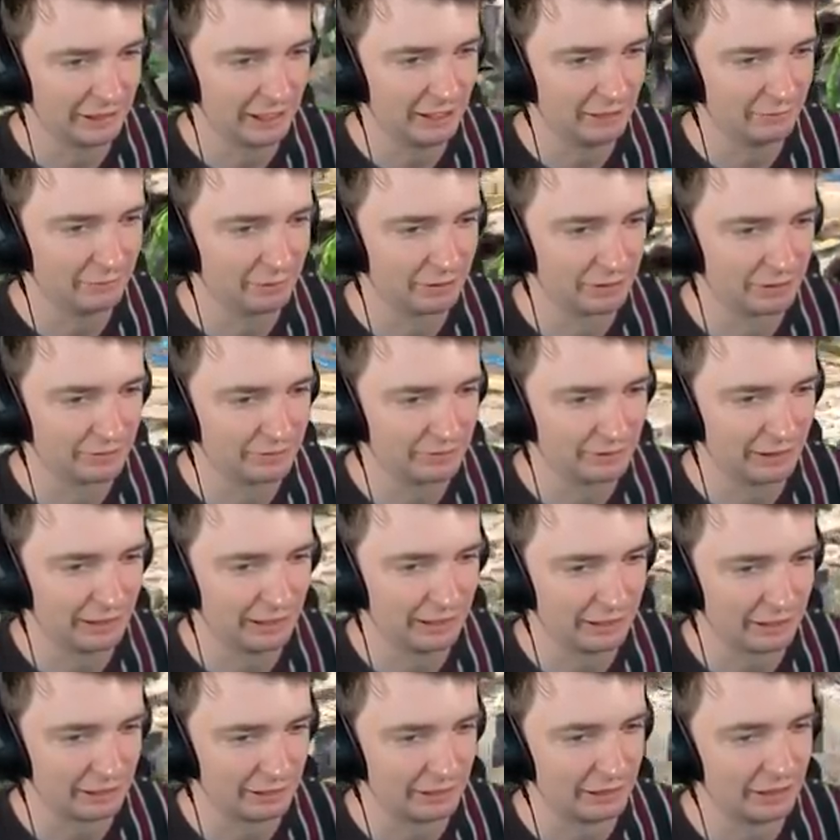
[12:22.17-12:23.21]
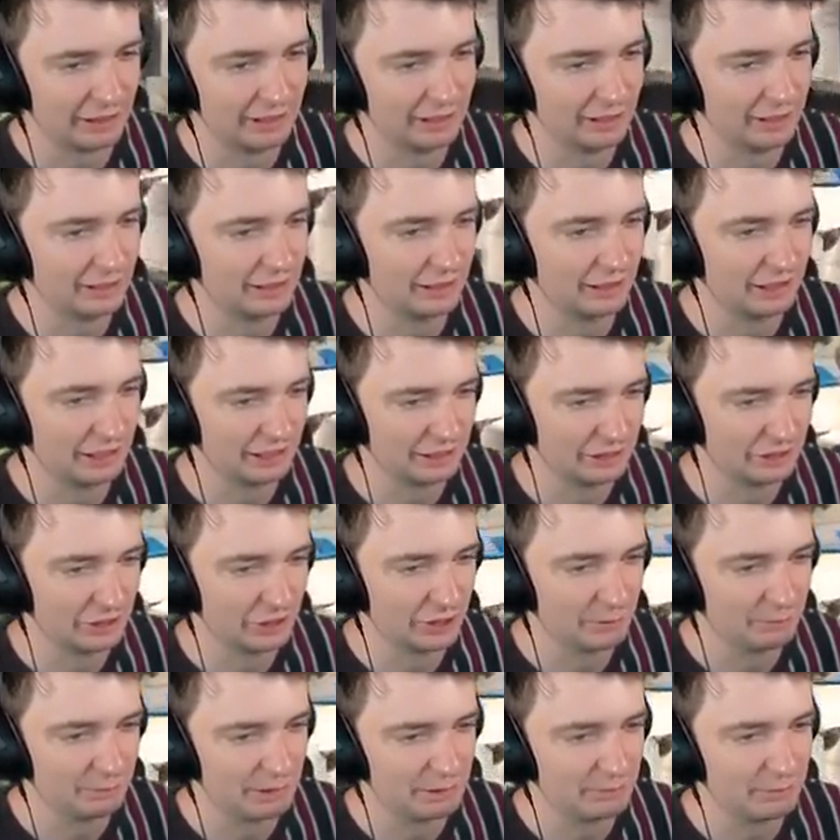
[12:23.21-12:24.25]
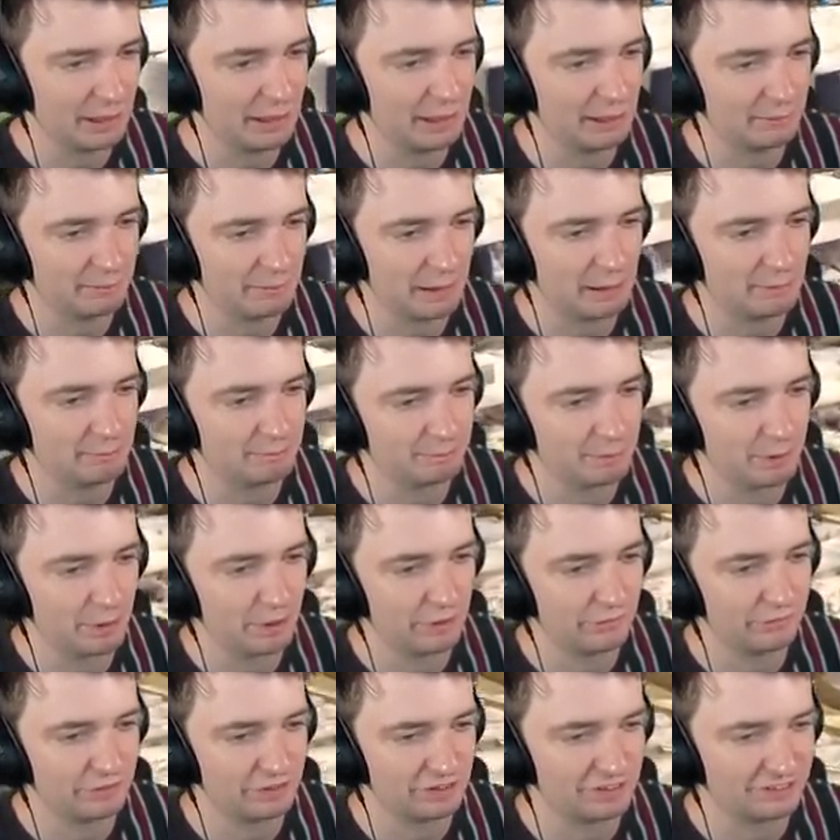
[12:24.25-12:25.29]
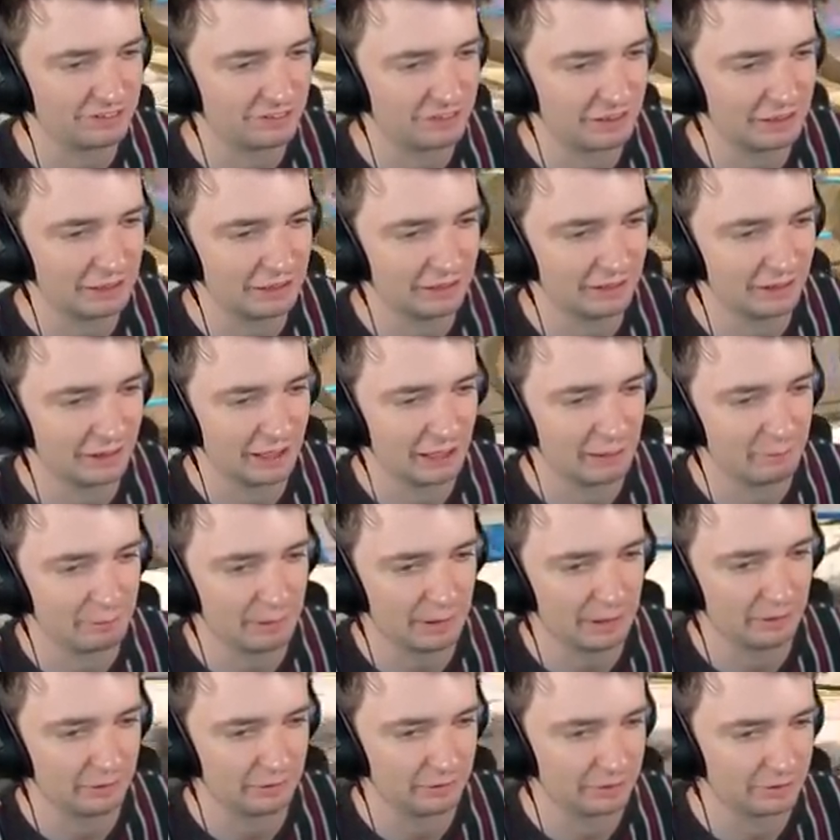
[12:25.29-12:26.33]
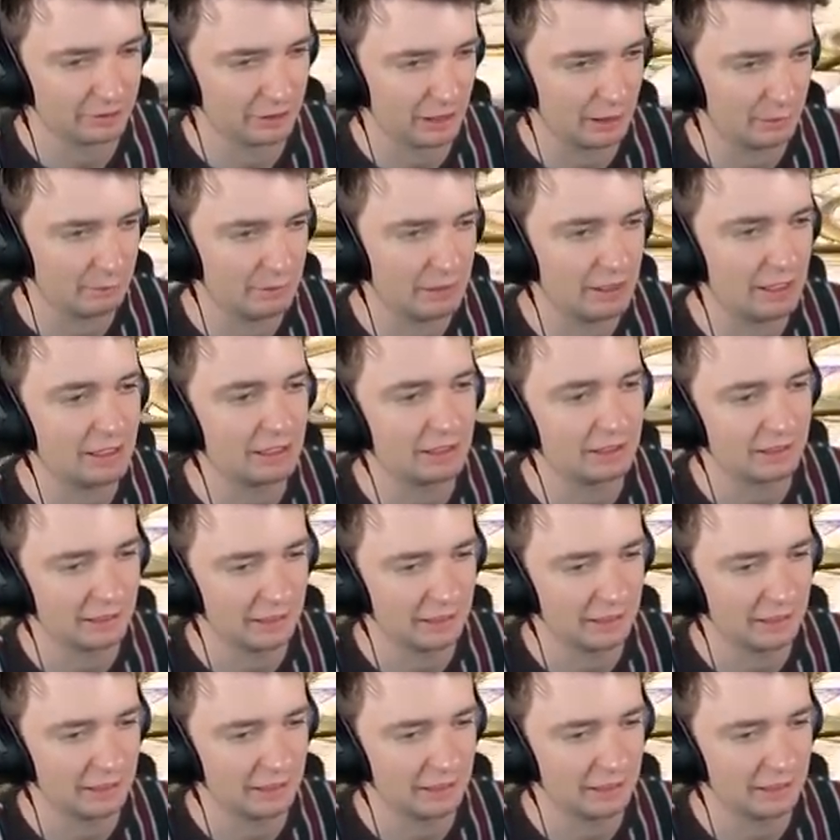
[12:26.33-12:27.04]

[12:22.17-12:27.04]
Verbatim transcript: that where it's like, nah, nah, nah, you got to beat my, my perfect skin that I play all the time. Then it